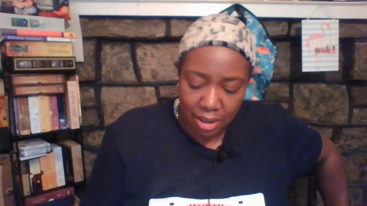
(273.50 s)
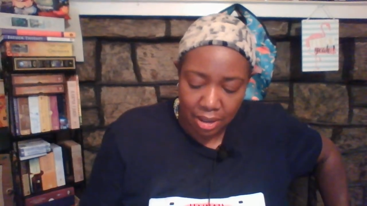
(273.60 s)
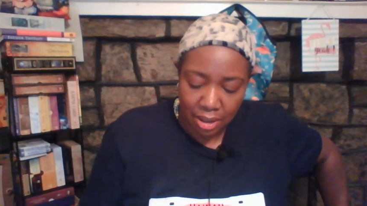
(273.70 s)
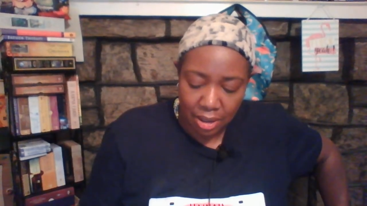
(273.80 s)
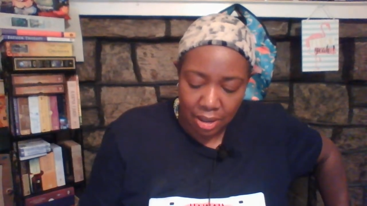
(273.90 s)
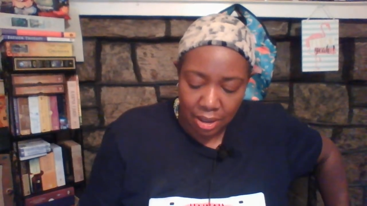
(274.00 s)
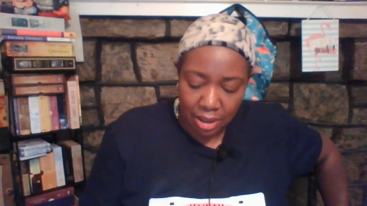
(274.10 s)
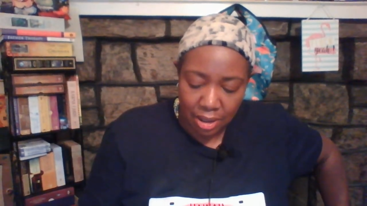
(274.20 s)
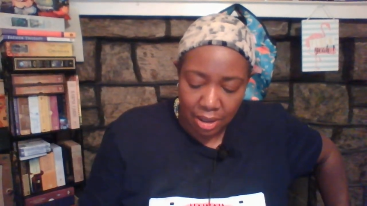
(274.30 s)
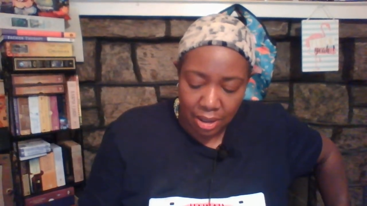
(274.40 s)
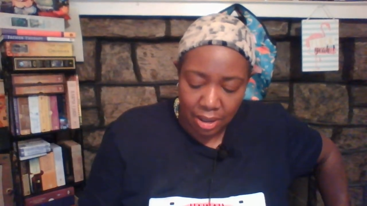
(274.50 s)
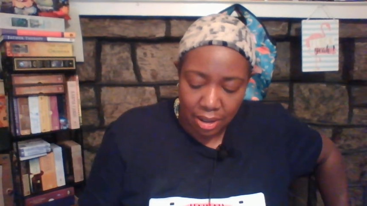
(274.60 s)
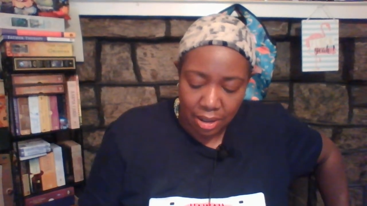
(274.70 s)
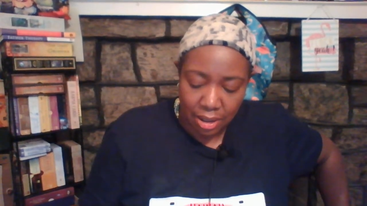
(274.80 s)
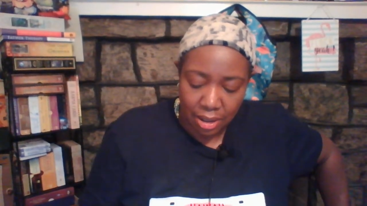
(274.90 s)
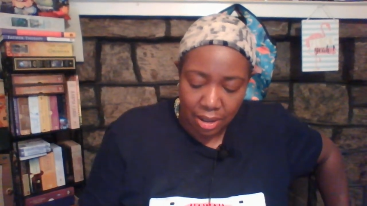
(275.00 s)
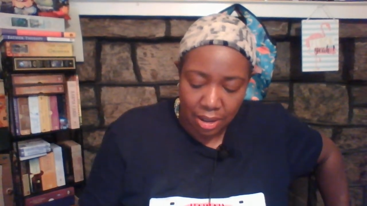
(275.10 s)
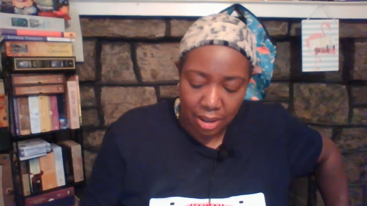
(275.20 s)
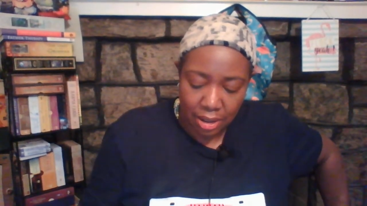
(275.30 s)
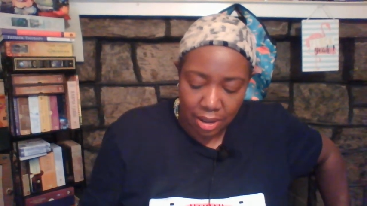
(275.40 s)

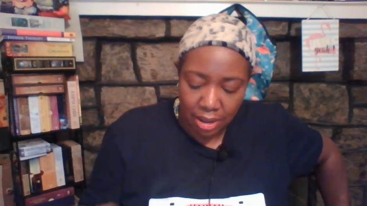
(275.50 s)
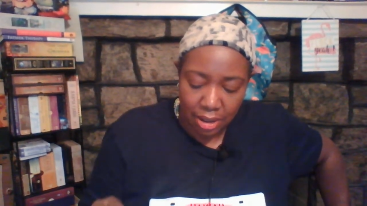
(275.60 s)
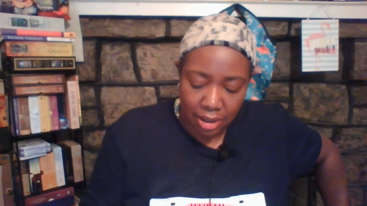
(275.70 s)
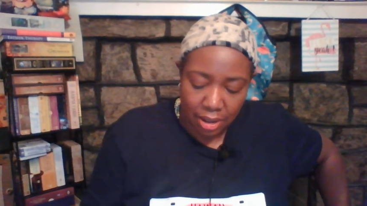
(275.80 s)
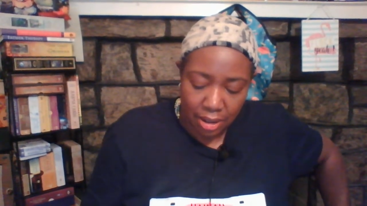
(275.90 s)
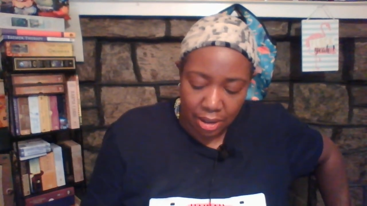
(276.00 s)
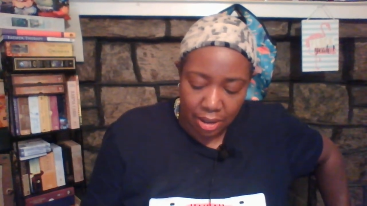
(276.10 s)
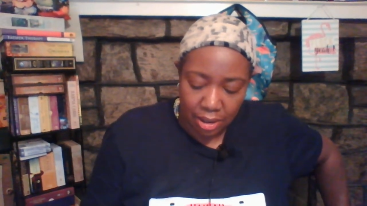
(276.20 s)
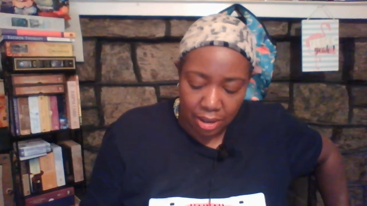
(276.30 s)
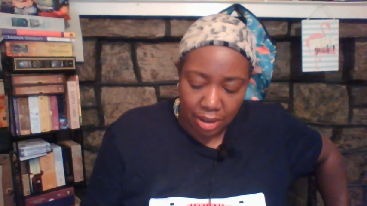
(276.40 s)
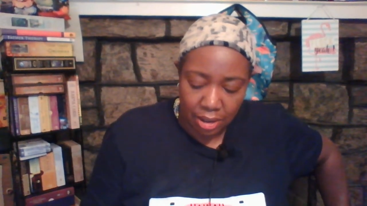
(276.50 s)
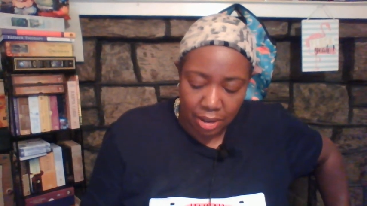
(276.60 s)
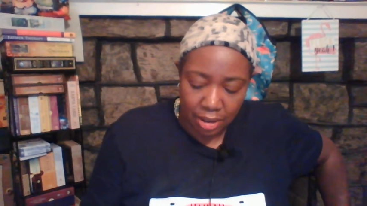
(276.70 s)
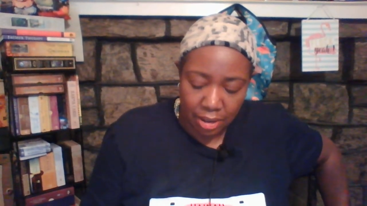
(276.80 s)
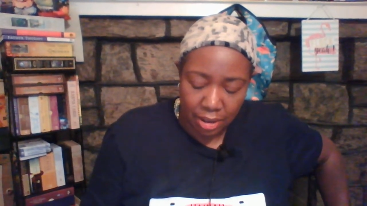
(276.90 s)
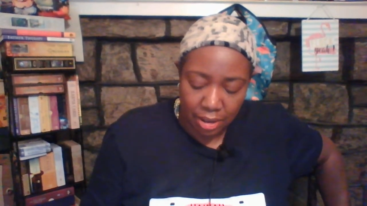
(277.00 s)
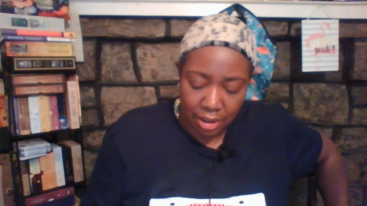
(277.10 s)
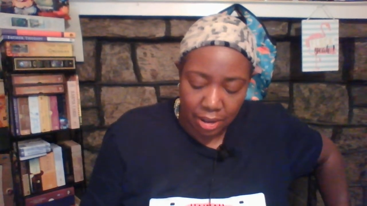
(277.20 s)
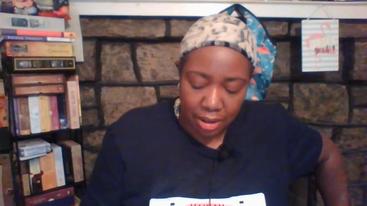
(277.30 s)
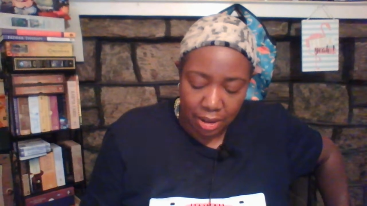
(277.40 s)

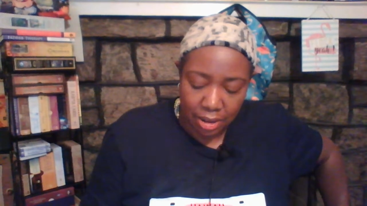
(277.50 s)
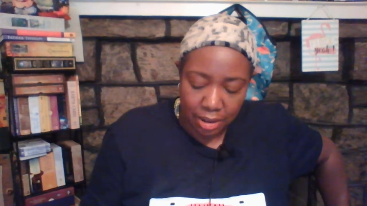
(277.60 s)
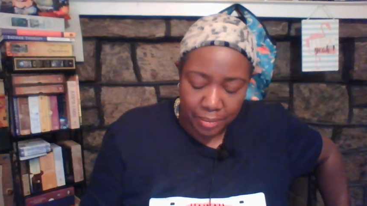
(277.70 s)
(silence)